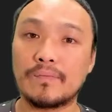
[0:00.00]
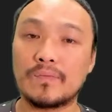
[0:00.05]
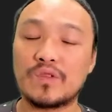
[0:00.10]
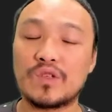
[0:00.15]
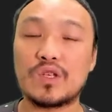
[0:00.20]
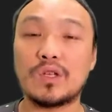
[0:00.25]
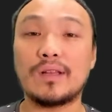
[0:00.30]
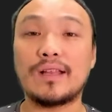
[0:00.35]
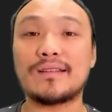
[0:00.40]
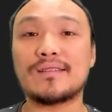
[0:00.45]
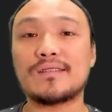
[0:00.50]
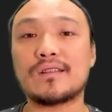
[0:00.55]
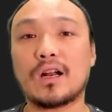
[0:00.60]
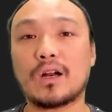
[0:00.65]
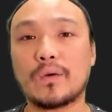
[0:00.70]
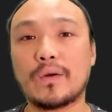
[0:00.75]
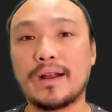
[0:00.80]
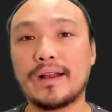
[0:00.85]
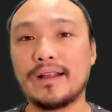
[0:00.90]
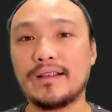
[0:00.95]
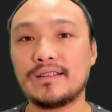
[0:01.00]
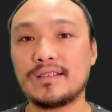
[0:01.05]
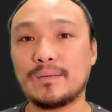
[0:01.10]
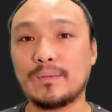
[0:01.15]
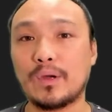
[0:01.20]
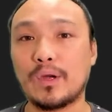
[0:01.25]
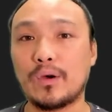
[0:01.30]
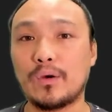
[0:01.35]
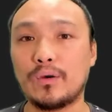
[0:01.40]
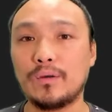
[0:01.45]
So let's start writing some
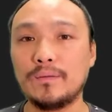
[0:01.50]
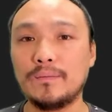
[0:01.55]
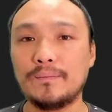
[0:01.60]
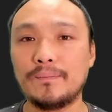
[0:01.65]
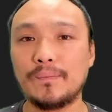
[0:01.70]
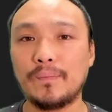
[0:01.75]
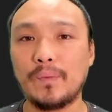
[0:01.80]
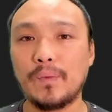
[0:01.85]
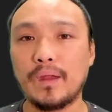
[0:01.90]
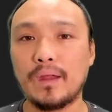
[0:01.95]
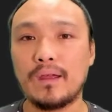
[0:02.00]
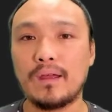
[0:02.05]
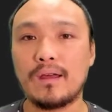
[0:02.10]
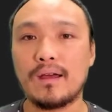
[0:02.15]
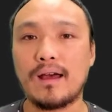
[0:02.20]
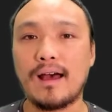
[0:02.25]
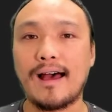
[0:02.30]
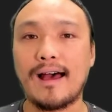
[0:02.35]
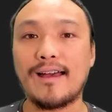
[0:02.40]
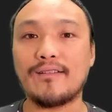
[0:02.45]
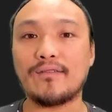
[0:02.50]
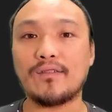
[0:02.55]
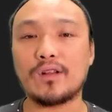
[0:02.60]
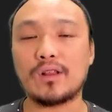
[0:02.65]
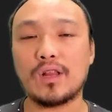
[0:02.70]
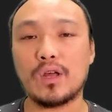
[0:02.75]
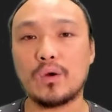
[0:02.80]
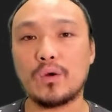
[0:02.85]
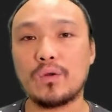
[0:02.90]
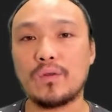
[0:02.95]
code. I've
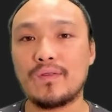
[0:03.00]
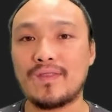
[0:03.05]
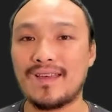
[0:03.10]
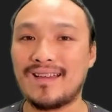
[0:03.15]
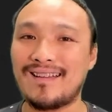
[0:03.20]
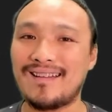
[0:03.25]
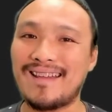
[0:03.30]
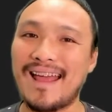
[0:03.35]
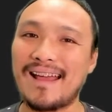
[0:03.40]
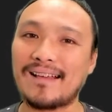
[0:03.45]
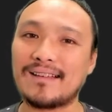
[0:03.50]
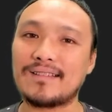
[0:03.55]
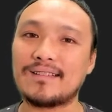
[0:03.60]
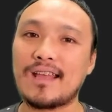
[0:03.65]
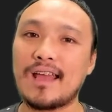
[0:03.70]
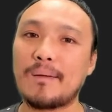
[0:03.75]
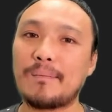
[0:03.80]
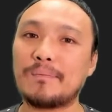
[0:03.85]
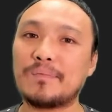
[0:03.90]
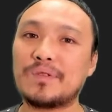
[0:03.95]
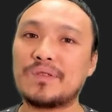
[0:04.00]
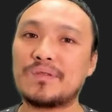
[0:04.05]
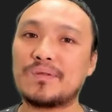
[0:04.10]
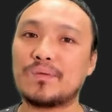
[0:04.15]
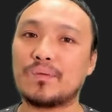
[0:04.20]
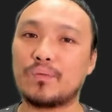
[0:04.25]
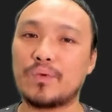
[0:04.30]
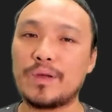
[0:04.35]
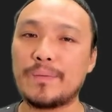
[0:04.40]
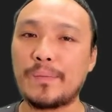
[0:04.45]
cloned the next steps
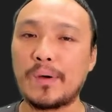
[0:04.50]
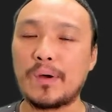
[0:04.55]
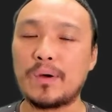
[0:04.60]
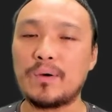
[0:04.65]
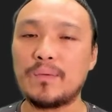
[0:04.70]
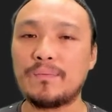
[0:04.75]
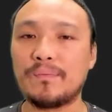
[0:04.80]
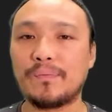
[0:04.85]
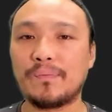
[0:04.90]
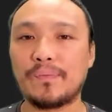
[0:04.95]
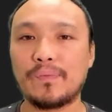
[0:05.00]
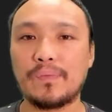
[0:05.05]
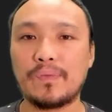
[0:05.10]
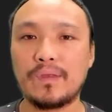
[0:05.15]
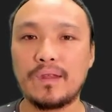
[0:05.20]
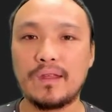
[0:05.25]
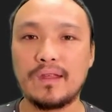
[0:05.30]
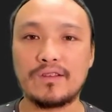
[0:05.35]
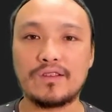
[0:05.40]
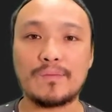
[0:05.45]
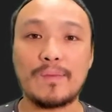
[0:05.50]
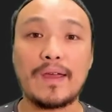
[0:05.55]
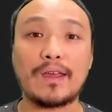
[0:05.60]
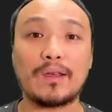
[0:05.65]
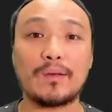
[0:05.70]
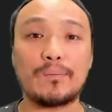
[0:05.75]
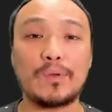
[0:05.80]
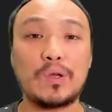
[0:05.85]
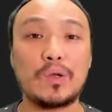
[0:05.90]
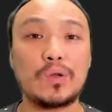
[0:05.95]
repo into my
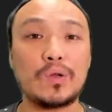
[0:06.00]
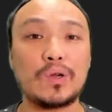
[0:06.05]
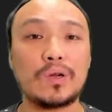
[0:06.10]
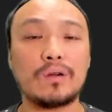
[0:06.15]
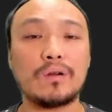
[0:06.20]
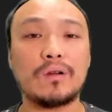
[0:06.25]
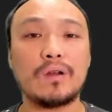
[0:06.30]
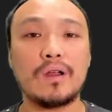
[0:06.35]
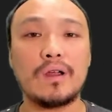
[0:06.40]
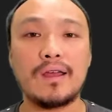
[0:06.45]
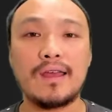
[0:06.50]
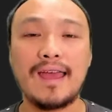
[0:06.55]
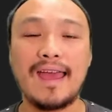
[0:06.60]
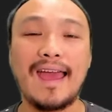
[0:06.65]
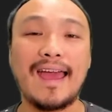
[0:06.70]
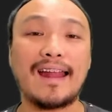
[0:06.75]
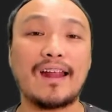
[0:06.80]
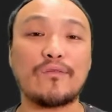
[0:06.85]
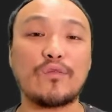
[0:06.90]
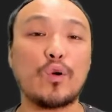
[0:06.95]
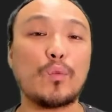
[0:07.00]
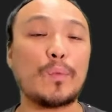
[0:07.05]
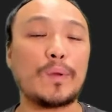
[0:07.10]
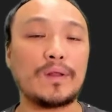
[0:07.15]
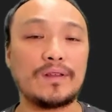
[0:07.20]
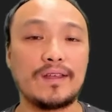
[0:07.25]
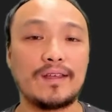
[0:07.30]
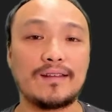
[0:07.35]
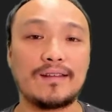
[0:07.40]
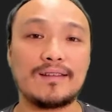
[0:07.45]
computer, and I've
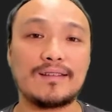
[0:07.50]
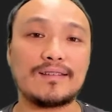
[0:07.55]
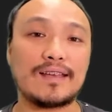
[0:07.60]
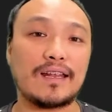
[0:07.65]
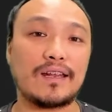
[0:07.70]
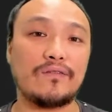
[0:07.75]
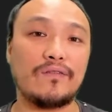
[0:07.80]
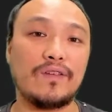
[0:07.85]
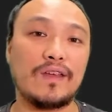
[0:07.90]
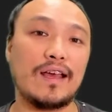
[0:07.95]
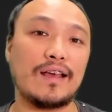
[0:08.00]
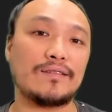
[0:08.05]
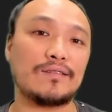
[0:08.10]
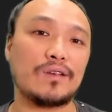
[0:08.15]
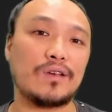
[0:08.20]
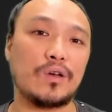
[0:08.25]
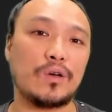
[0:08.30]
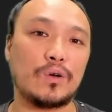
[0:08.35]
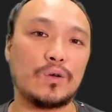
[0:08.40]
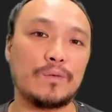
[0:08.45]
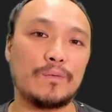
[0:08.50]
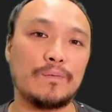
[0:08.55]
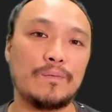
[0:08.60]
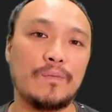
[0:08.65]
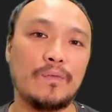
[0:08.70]
opened it inside of VS Code.